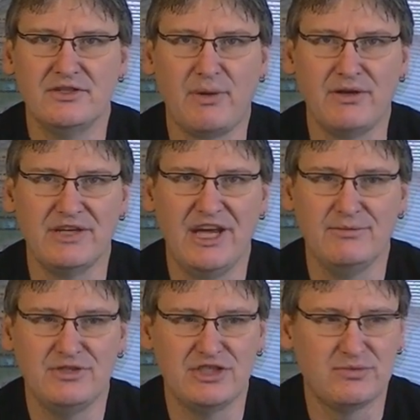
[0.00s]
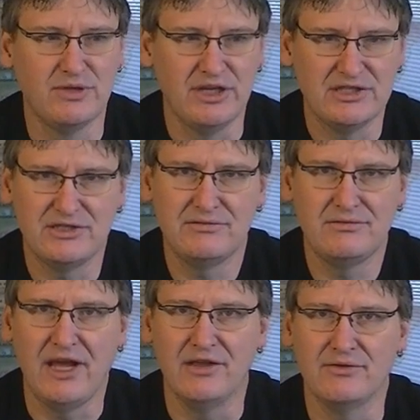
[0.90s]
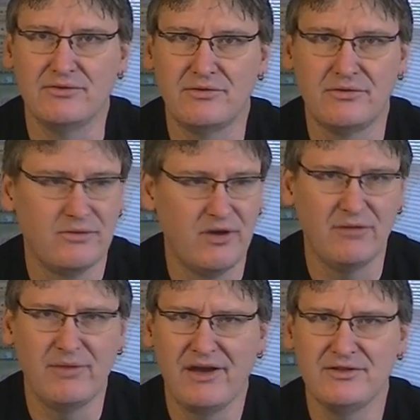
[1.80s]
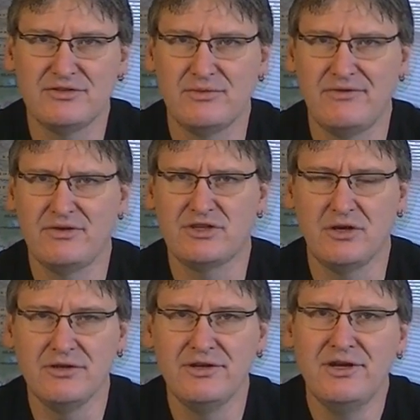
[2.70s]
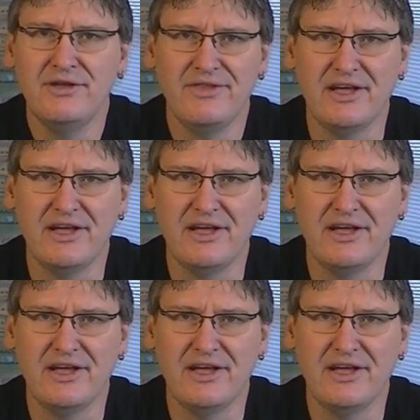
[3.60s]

Spartan Games just released Halo Ground Battles, whatever it's called.